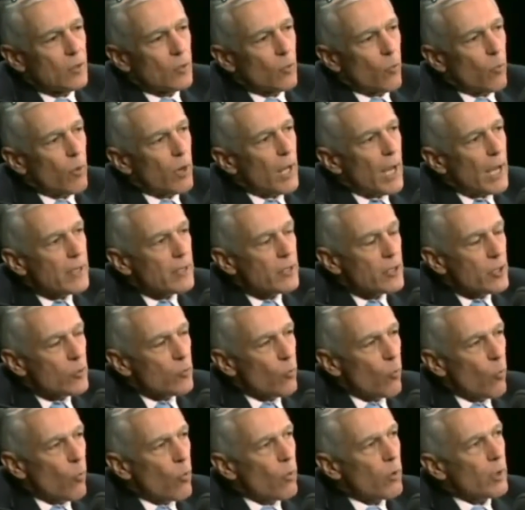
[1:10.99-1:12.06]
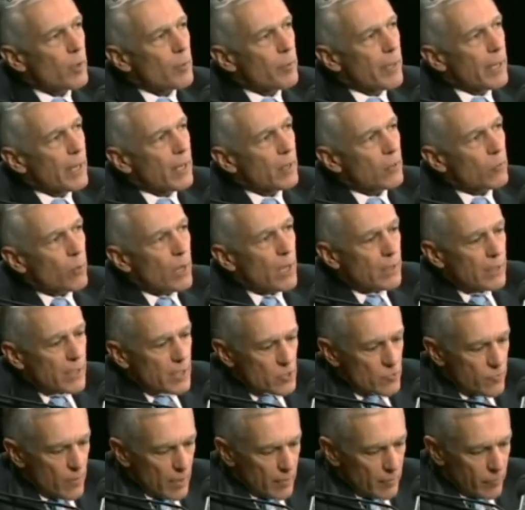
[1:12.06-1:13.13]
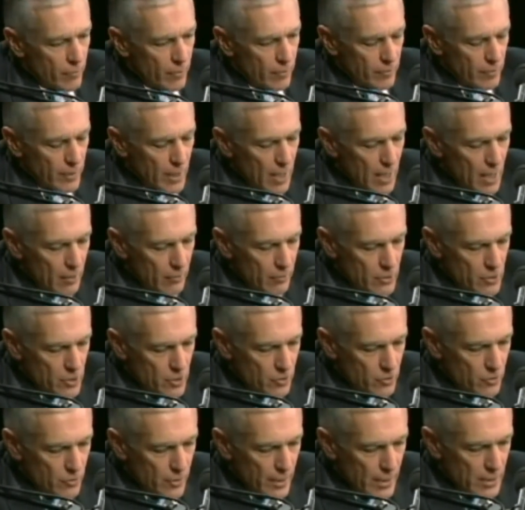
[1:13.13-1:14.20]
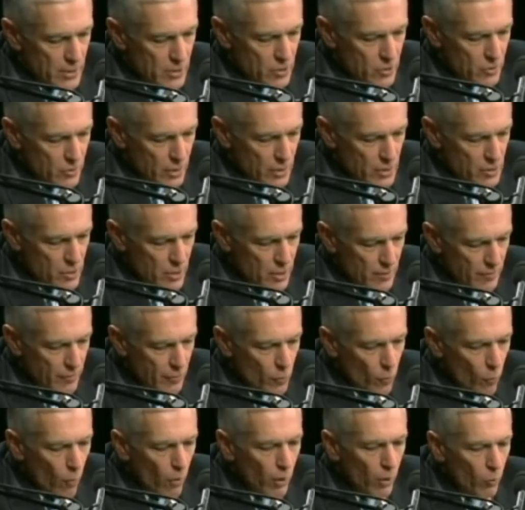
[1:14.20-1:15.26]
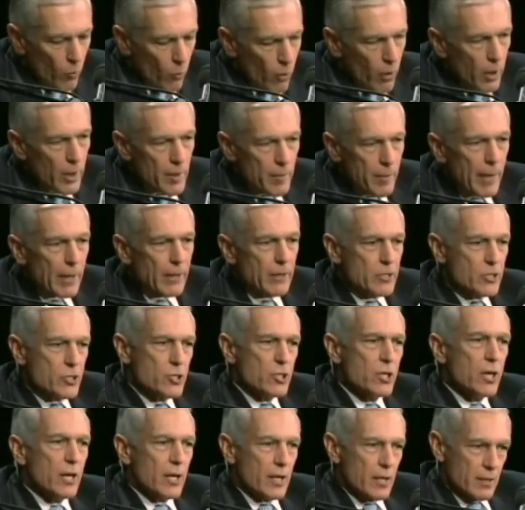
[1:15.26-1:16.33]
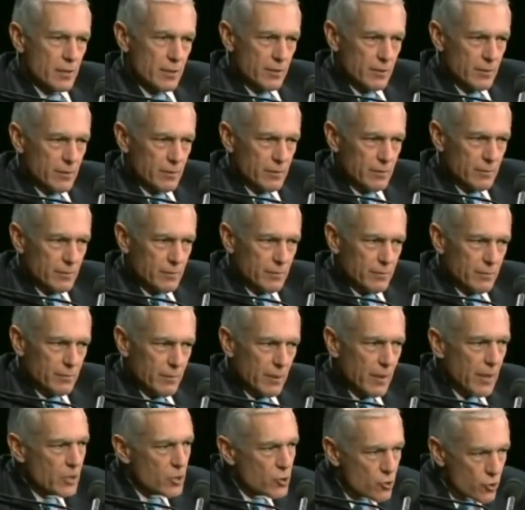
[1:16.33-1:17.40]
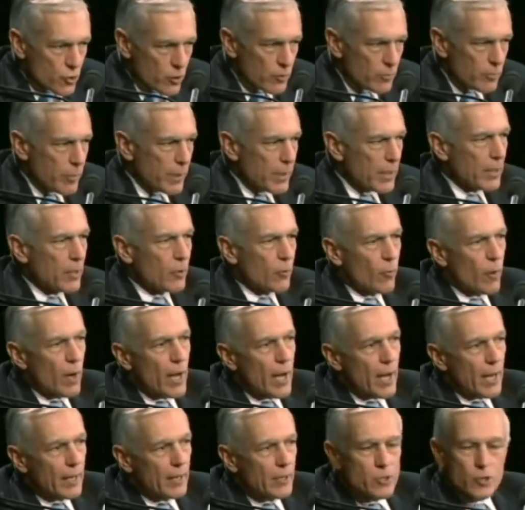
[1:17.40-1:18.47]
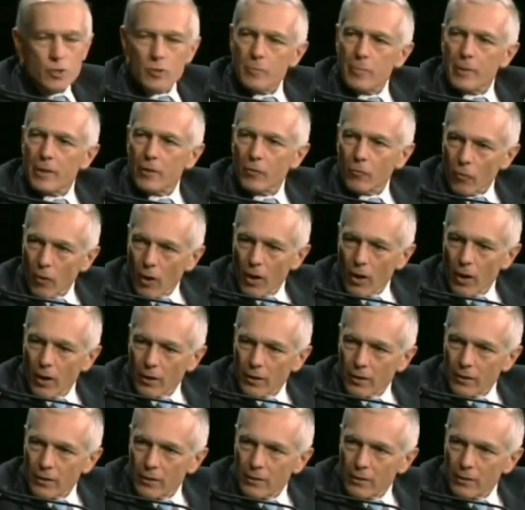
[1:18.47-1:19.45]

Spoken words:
What I did warn about when I testified in front of Congress in 2002, I said, if you want to worry about a state, it shouldn't be Iraq, it should be Iran.